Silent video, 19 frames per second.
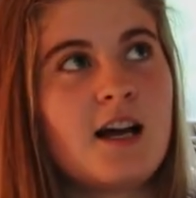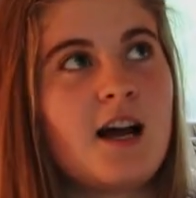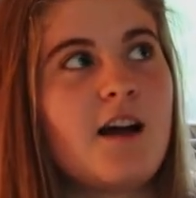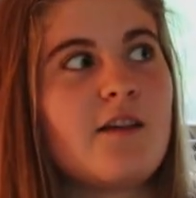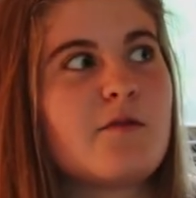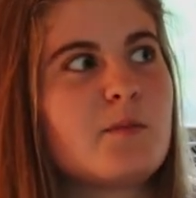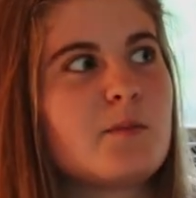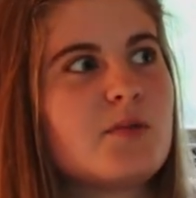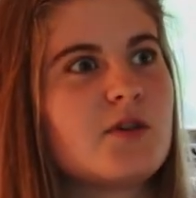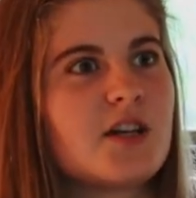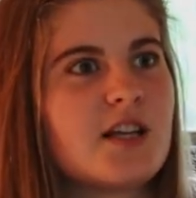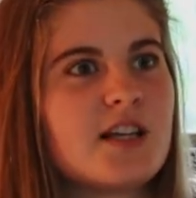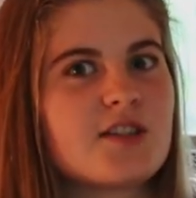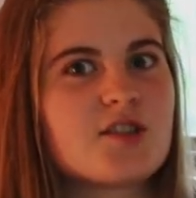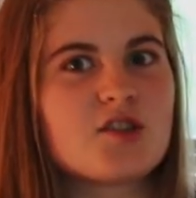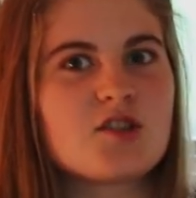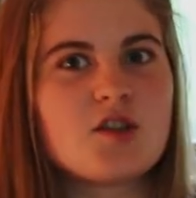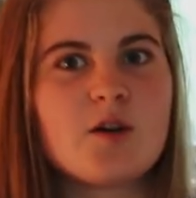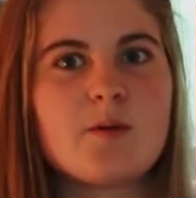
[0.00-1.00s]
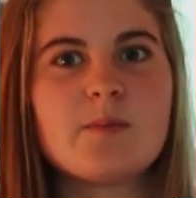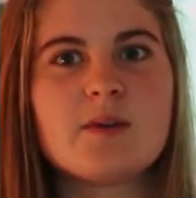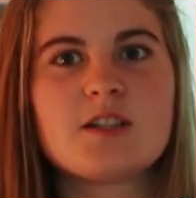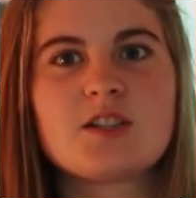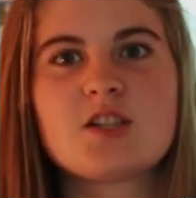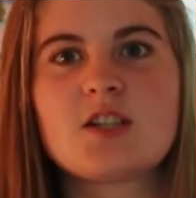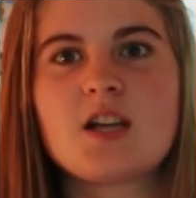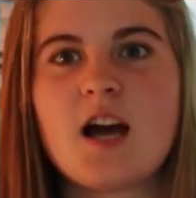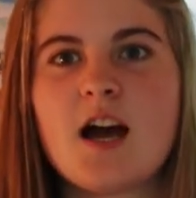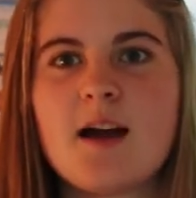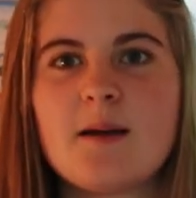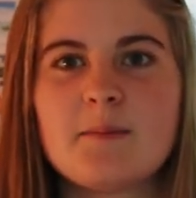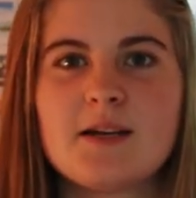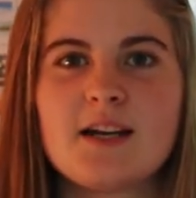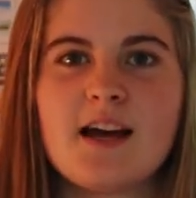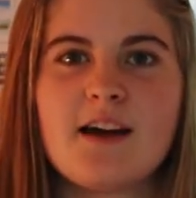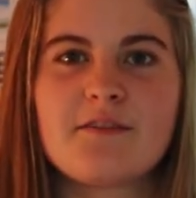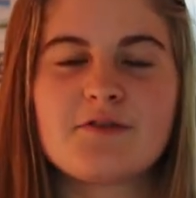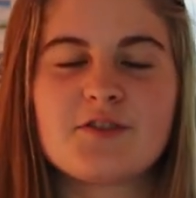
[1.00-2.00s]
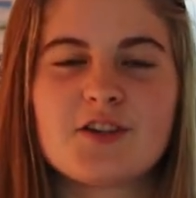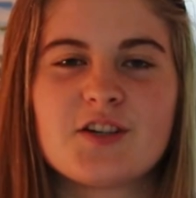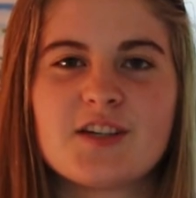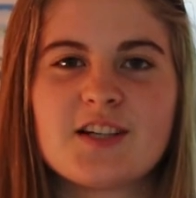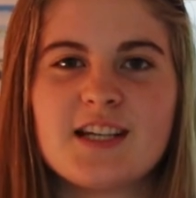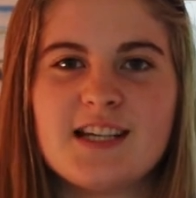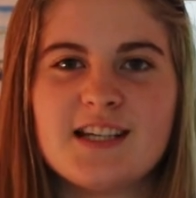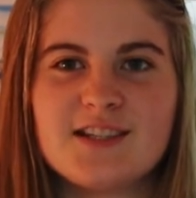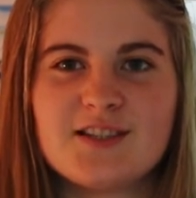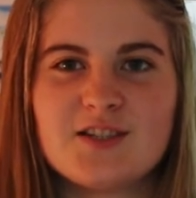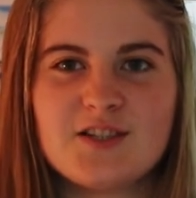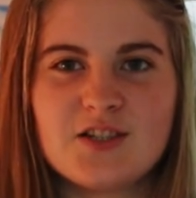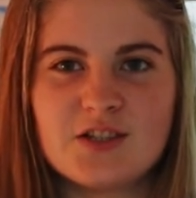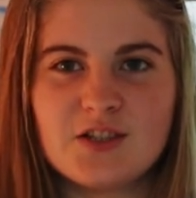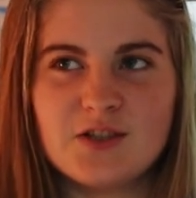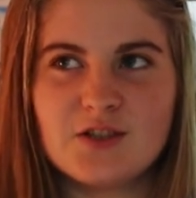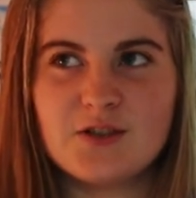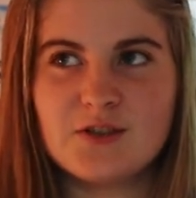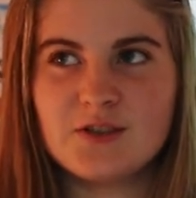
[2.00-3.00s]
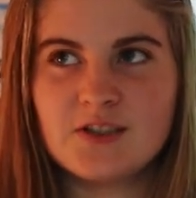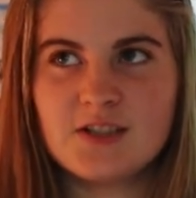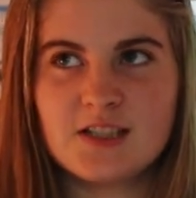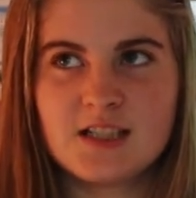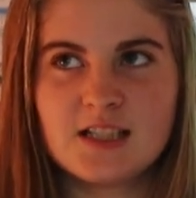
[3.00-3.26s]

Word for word: I've been putting so much time and effort into